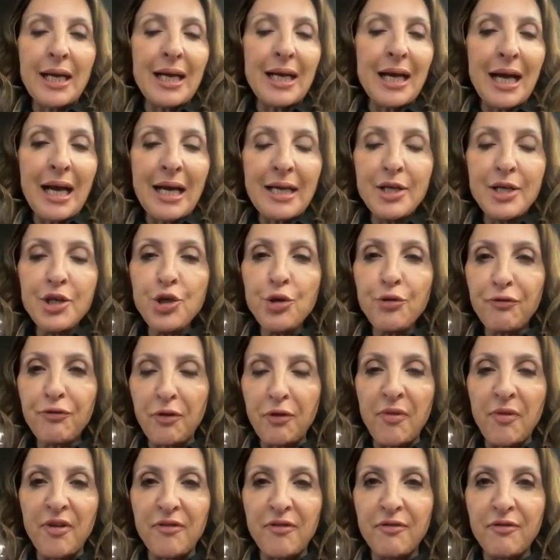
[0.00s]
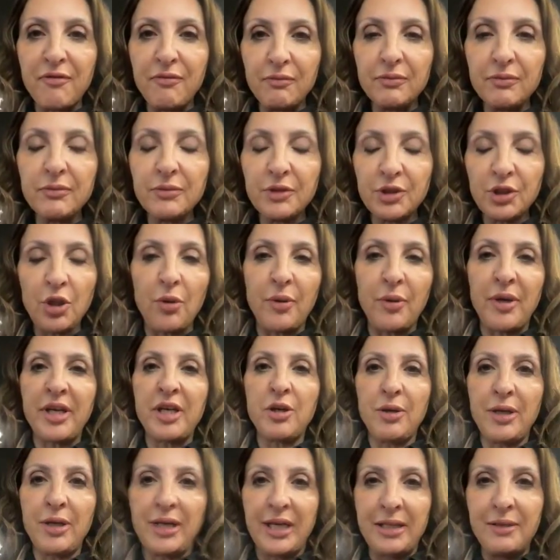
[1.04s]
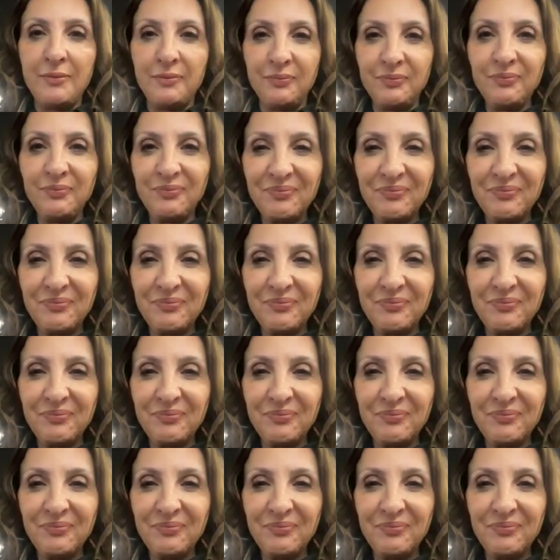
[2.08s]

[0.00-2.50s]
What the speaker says: I knew from the... Sorry, go ahead.